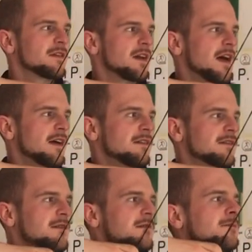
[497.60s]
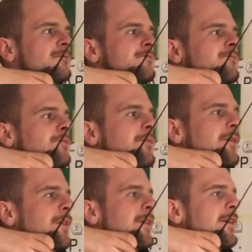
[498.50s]
the lats,
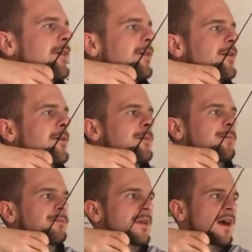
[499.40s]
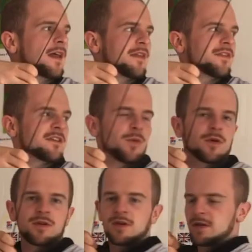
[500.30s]
and then anchor. And at this
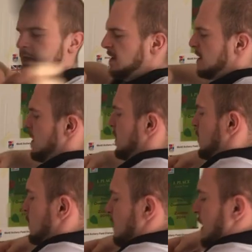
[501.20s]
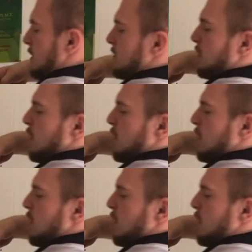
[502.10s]
point you can see my 2 fingers are